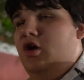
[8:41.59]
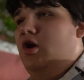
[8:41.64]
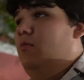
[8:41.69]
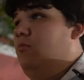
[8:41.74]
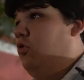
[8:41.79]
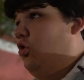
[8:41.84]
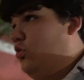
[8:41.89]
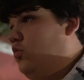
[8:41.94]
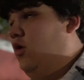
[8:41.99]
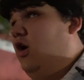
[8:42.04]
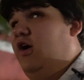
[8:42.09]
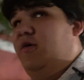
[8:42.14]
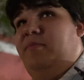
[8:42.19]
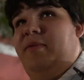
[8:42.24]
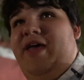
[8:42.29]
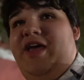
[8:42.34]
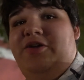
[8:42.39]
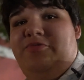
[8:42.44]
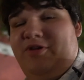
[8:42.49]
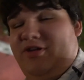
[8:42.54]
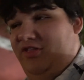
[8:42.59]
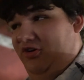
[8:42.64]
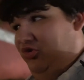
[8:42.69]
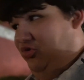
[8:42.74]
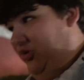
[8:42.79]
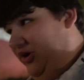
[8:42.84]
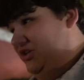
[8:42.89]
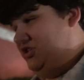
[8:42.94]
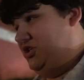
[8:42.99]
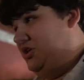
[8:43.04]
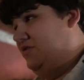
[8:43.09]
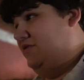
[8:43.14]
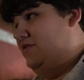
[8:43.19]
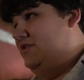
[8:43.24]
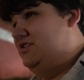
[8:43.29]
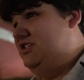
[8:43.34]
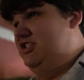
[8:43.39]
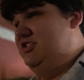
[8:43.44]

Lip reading: Boardwalk Bakery, their quick service,